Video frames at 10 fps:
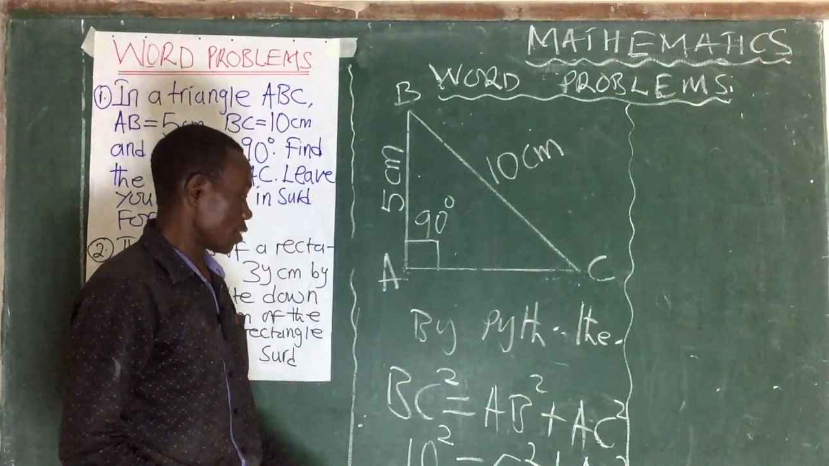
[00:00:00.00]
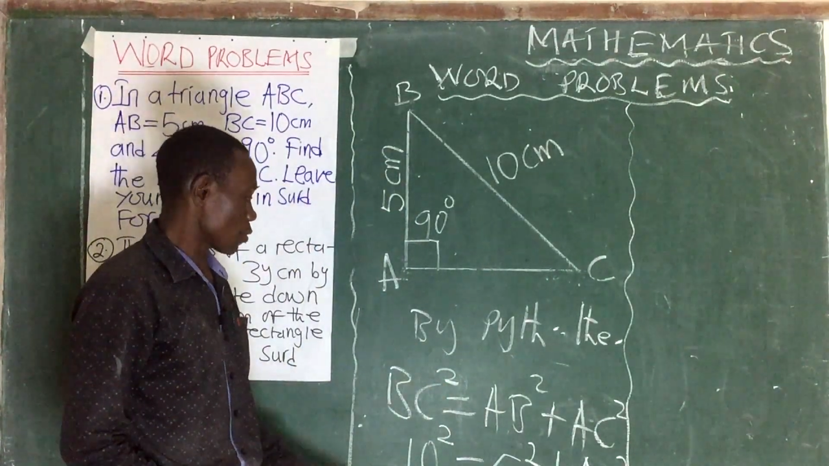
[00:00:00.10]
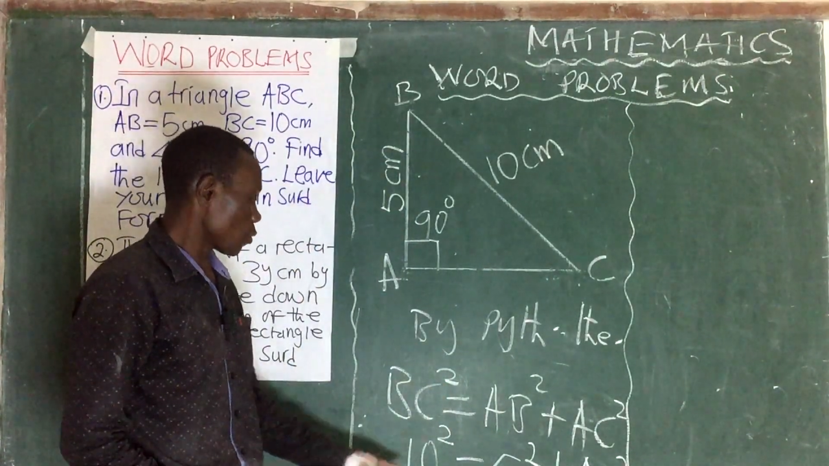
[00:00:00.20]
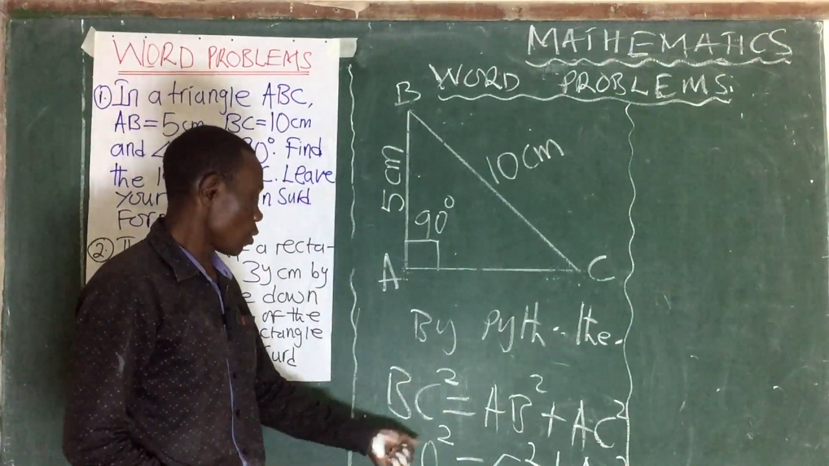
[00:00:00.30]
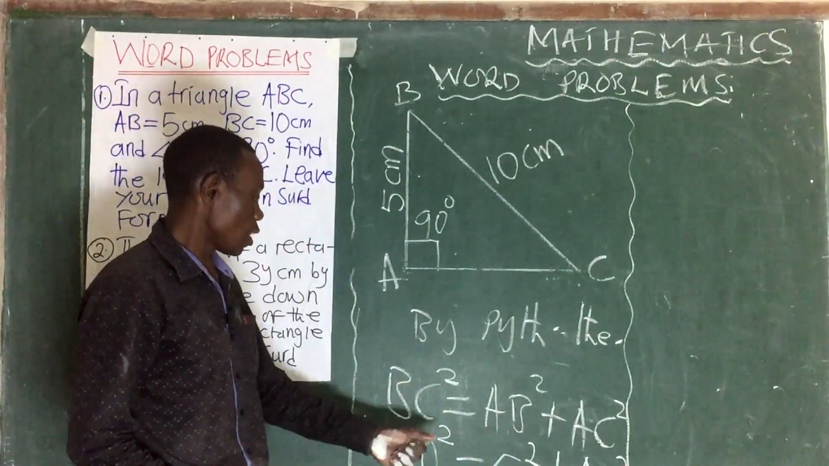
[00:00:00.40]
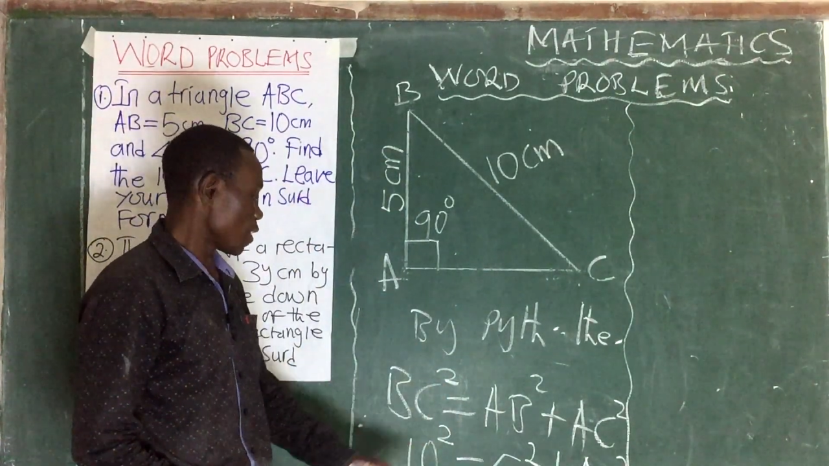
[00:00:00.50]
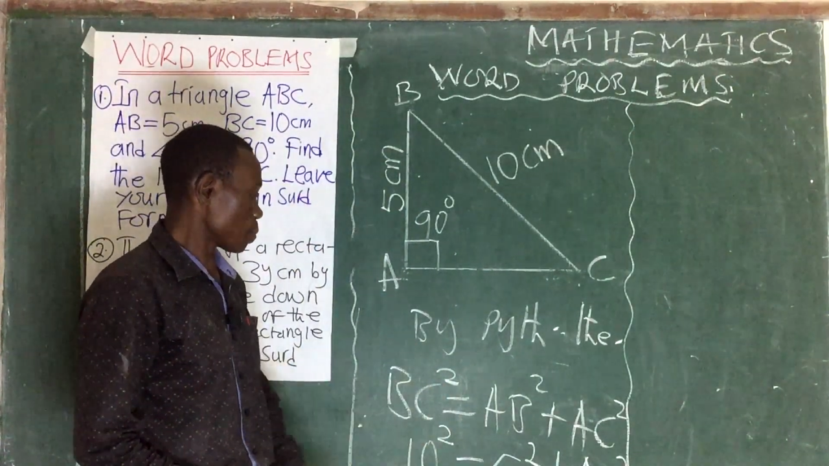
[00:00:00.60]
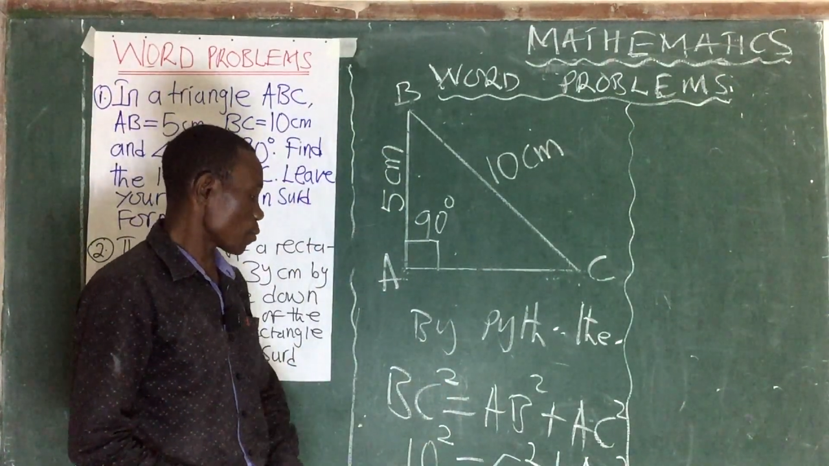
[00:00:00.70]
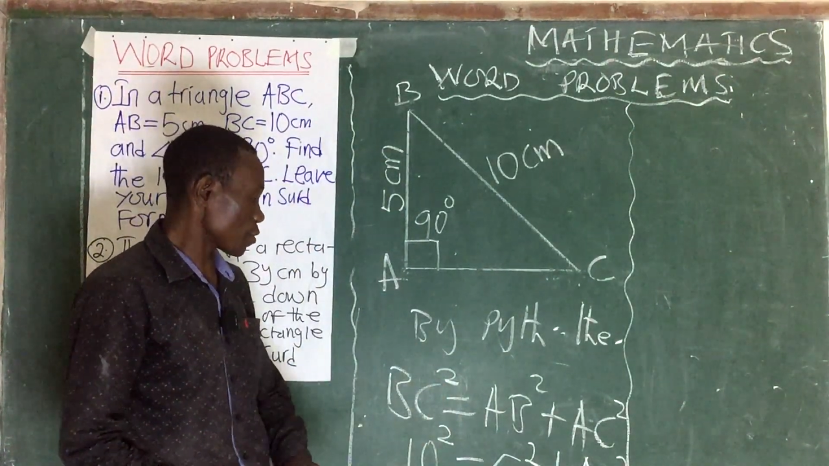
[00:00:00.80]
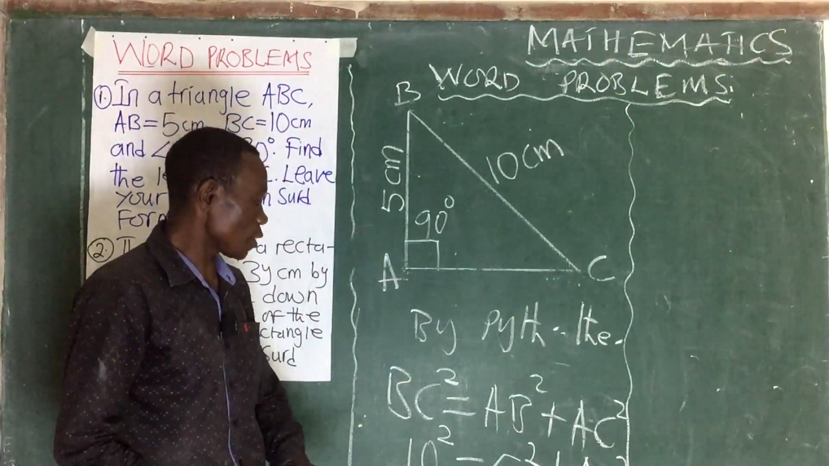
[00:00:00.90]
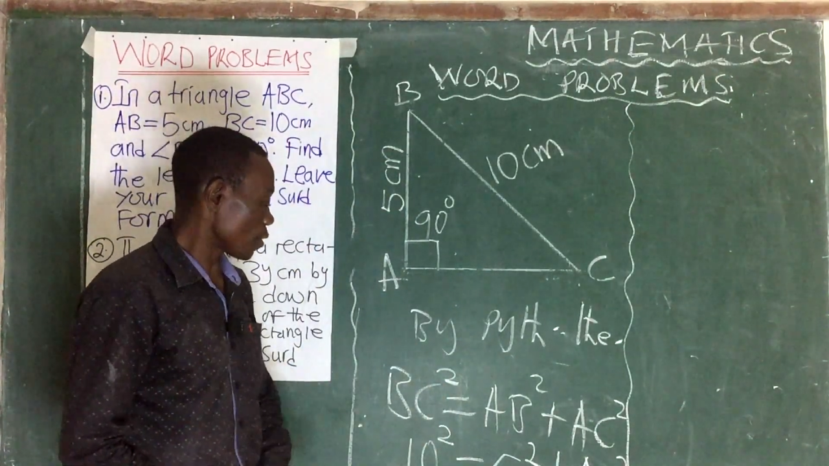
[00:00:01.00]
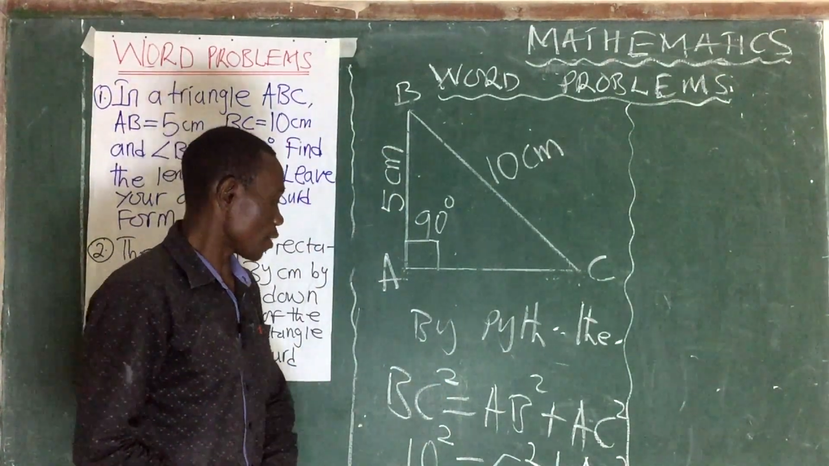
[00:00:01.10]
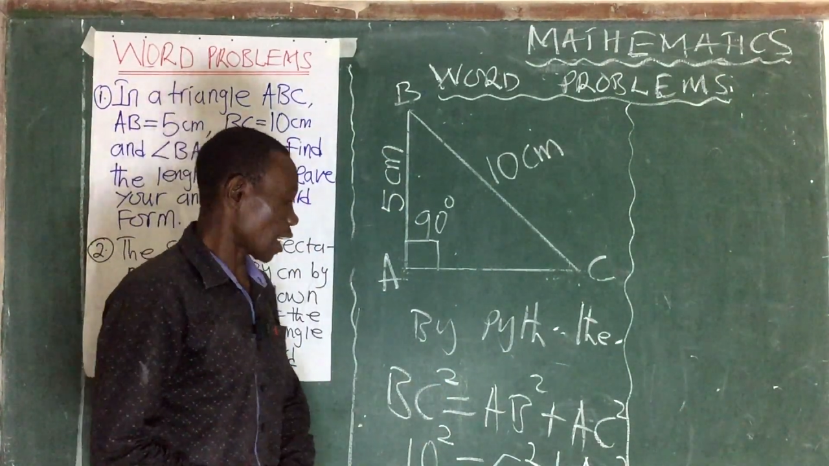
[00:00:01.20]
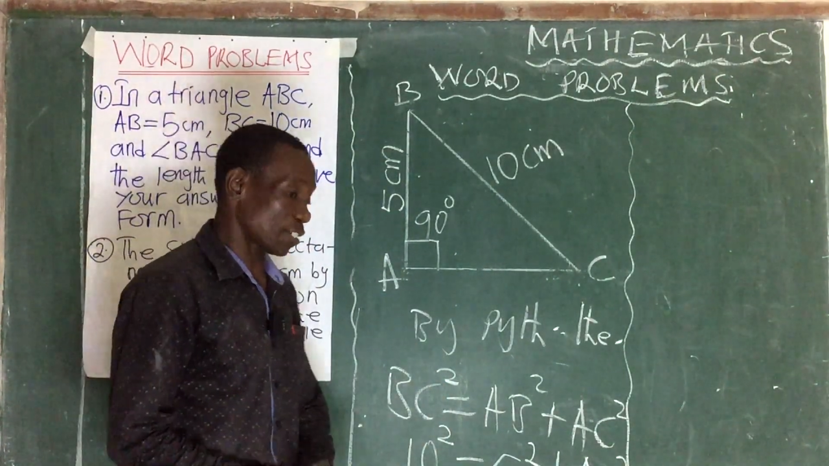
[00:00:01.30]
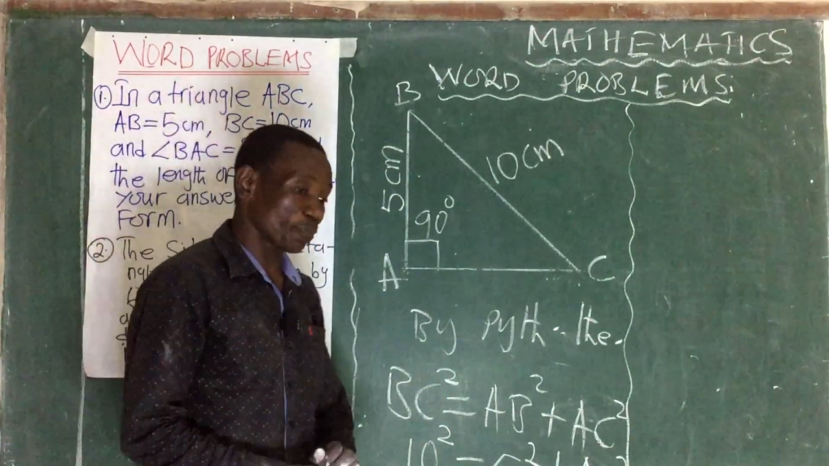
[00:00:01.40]
so let's proceed on
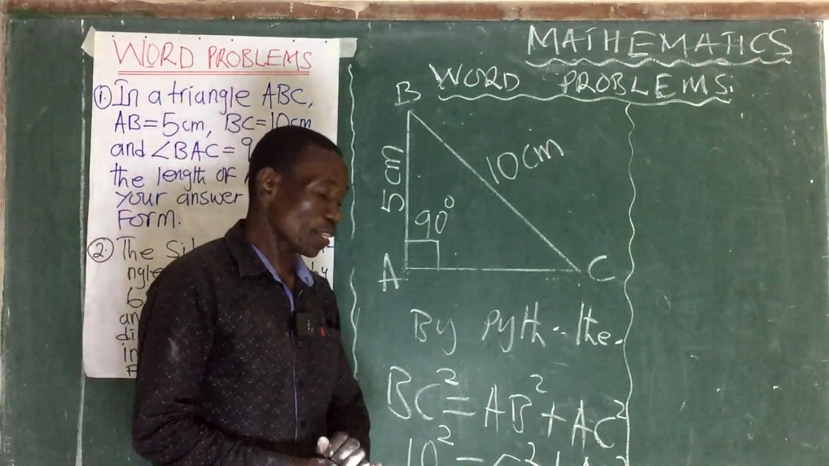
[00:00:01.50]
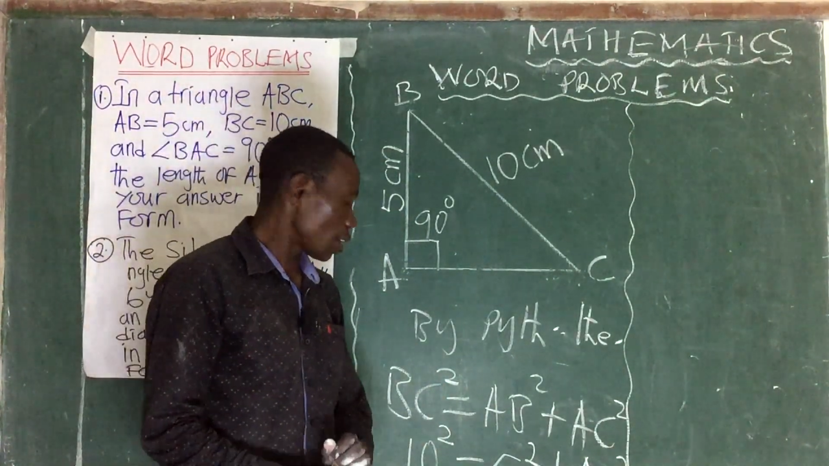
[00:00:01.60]
that.